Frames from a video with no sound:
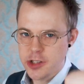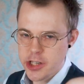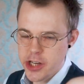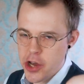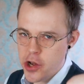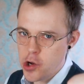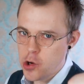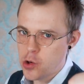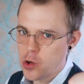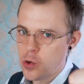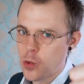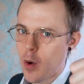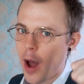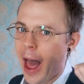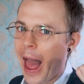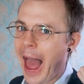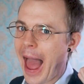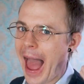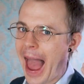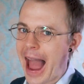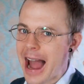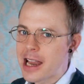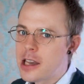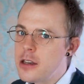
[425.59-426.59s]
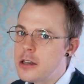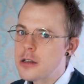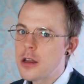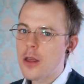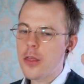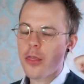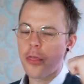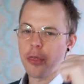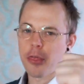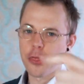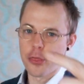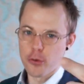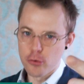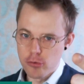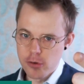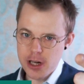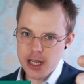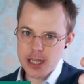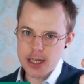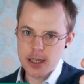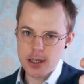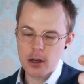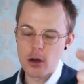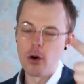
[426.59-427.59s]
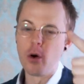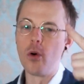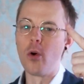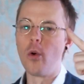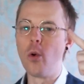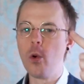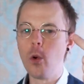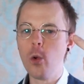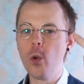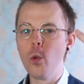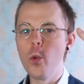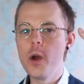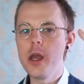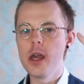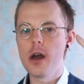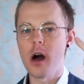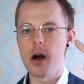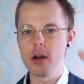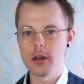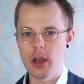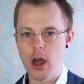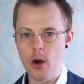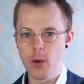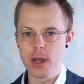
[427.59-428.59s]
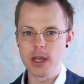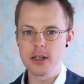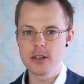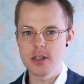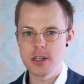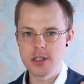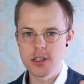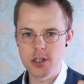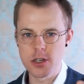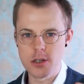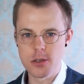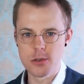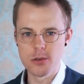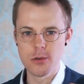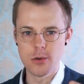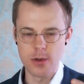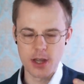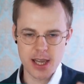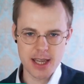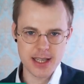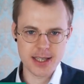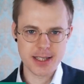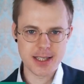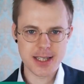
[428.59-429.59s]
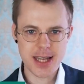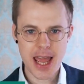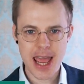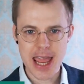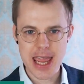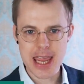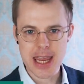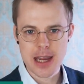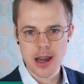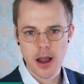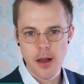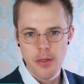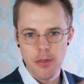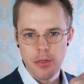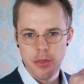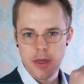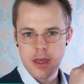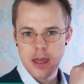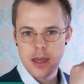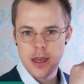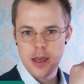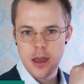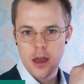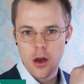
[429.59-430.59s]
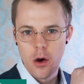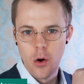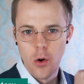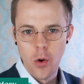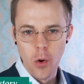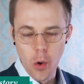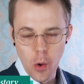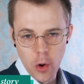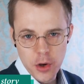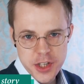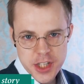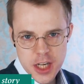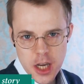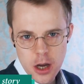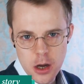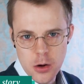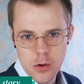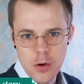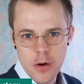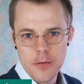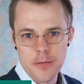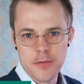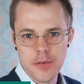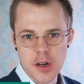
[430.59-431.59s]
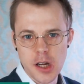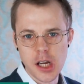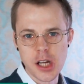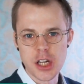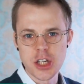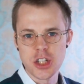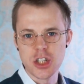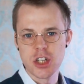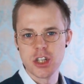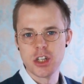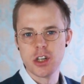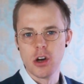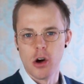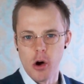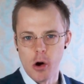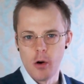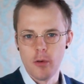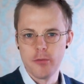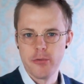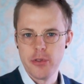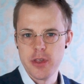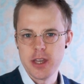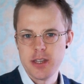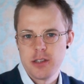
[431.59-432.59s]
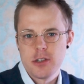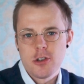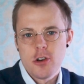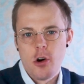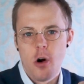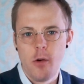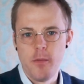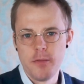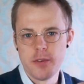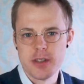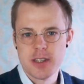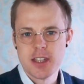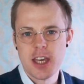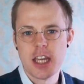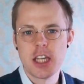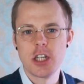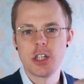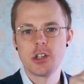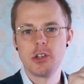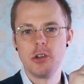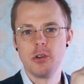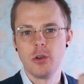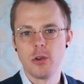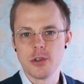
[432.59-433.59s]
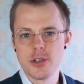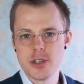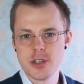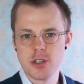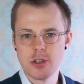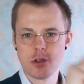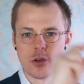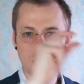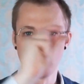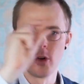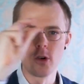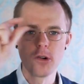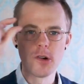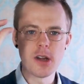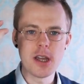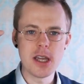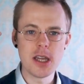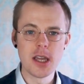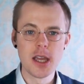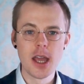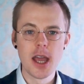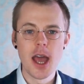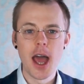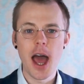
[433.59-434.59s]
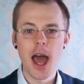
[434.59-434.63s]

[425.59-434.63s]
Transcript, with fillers: two and three, all we are going to do is take the audio version of this conversational story